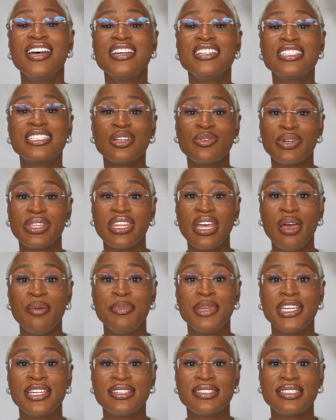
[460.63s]
So with that
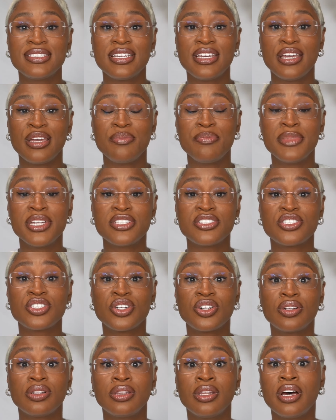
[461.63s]
being said,
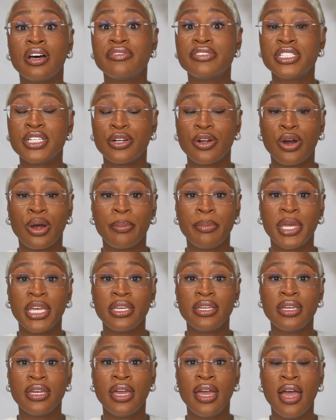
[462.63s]
Mr. loves it on
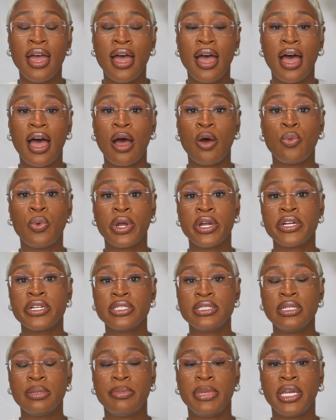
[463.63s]
me. I wear
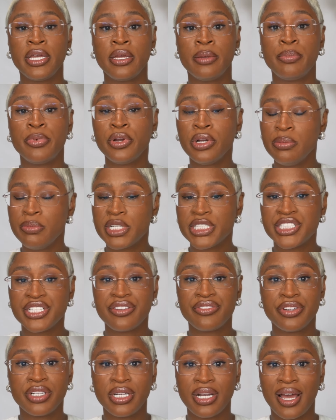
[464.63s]
it to bed pretty much
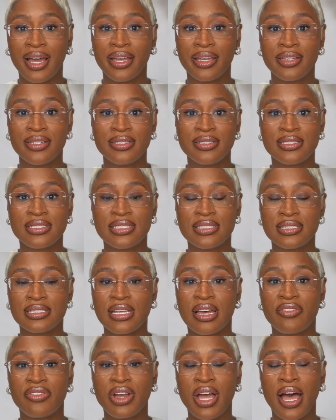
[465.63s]
every night since
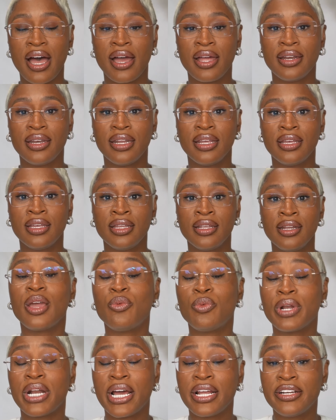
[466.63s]
I've gotten it.
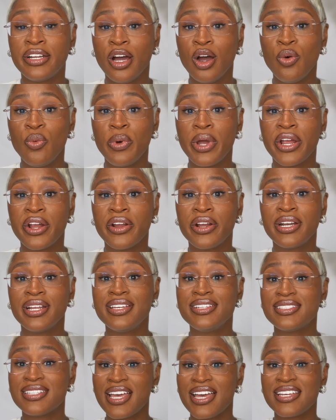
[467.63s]
And when I don't wear it,
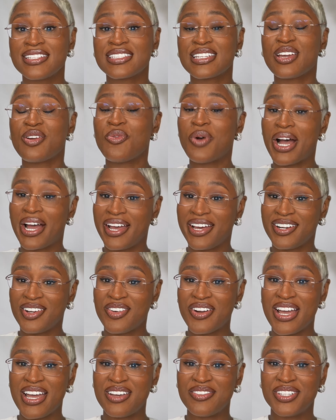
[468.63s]
he's asking why I
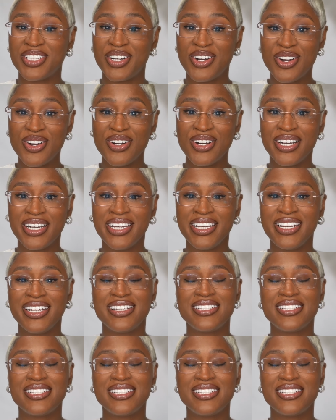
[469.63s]
don't have it on.